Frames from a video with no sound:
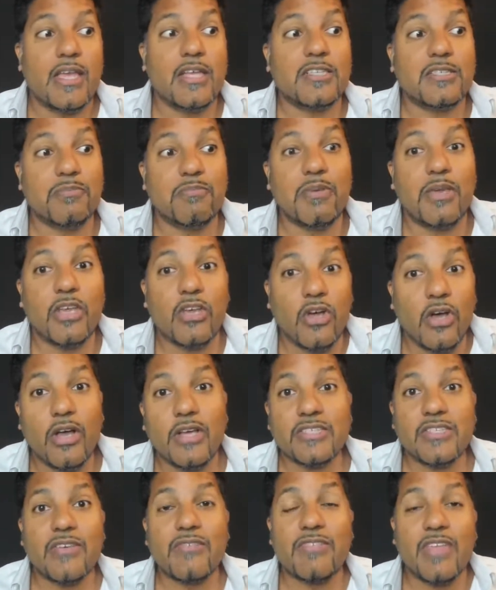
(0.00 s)
it's
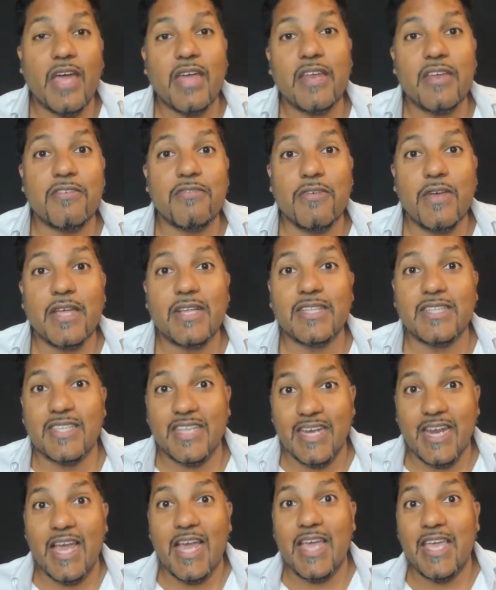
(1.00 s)
because of that event
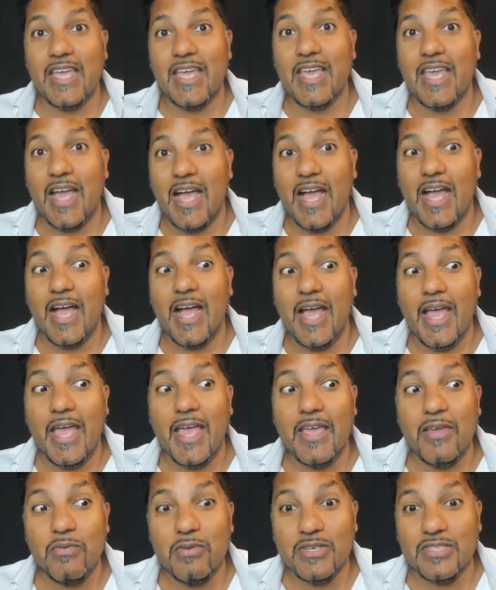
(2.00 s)
that
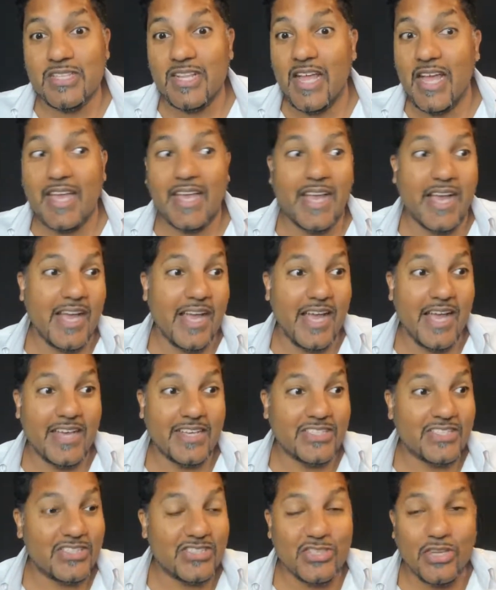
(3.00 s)
I was like,
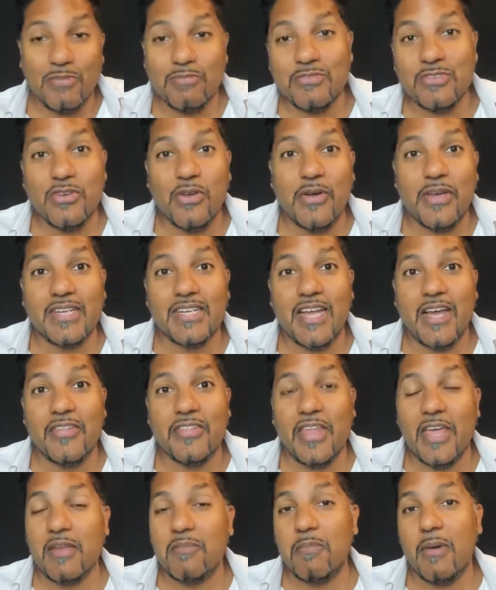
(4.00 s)
I stopped going
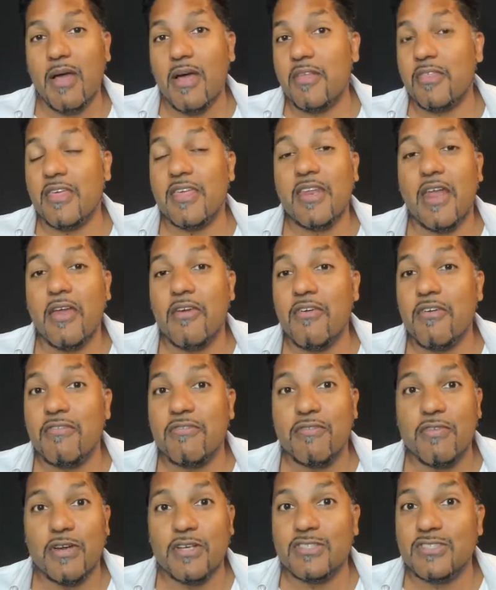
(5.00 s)
down that path and I
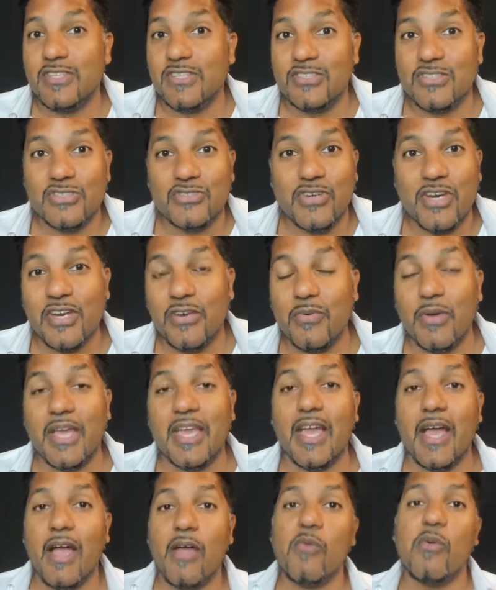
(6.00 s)
reversed it straight
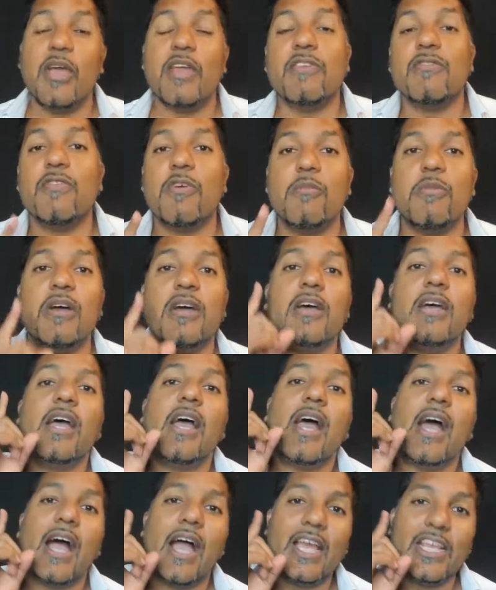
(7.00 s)
away. I went from a
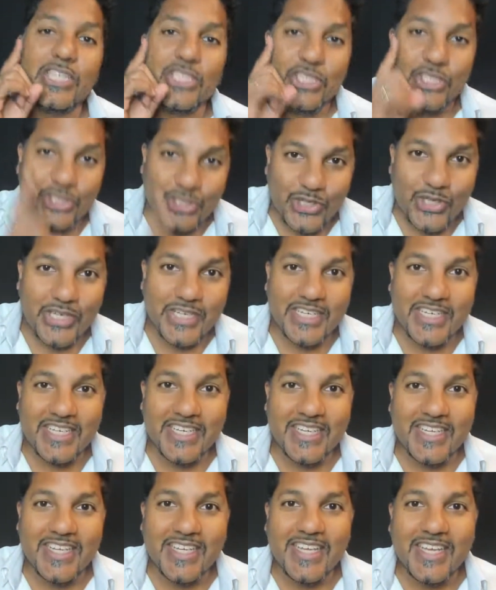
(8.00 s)
I
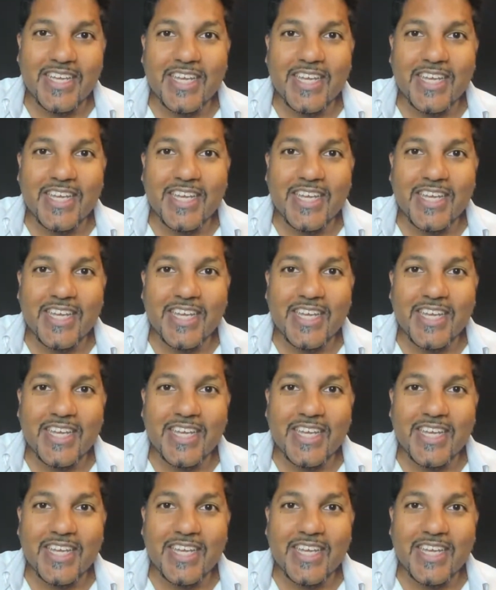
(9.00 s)
should